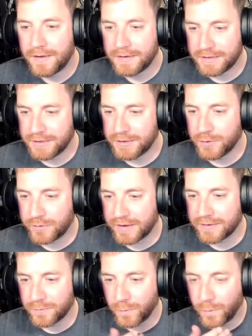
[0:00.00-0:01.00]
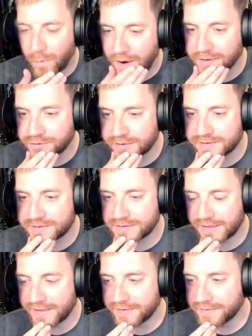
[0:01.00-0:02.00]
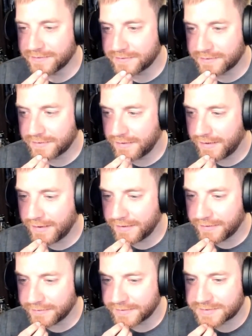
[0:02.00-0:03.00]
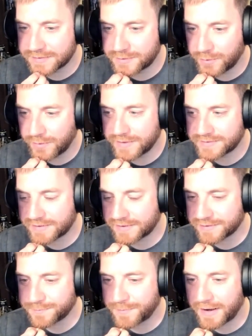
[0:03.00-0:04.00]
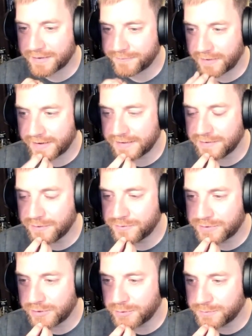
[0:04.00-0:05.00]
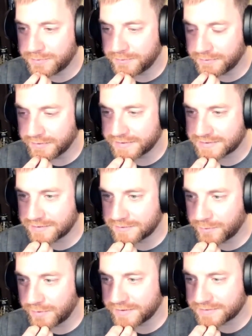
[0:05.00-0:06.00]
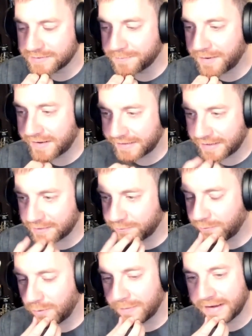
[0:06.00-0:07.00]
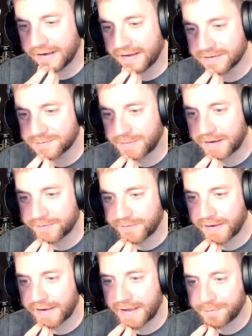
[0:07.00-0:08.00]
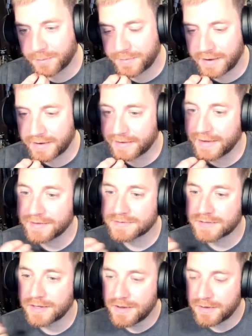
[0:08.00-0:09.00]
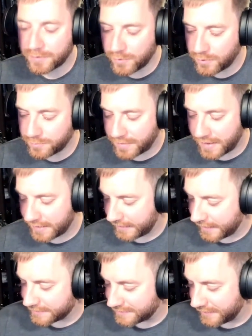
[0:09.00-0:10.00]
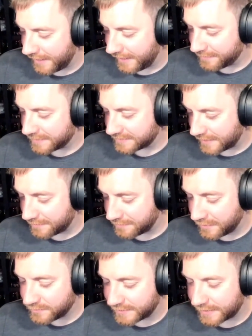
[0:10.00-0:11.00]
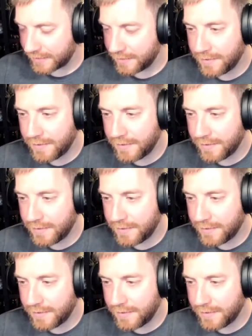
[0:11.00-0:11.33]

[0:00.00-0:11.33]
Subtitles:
You can watch us and listen to us on Spotify and YouTube. Listen to us in the podcast format on Spotify, Apple Podcasts, Google Podcasts, and Amazon Music.